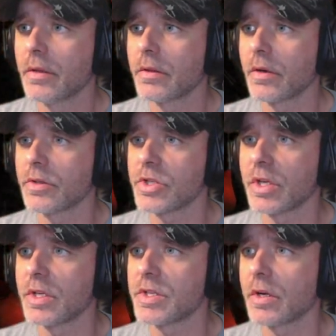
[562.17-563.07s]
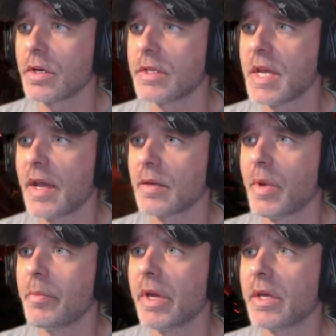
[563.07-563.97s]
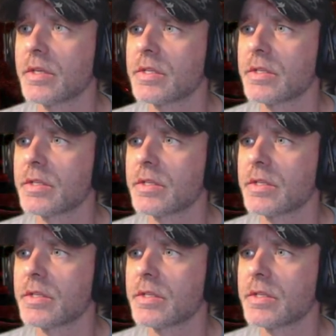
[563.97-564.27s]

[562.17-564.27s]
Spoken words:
They're just going to start attacking my base.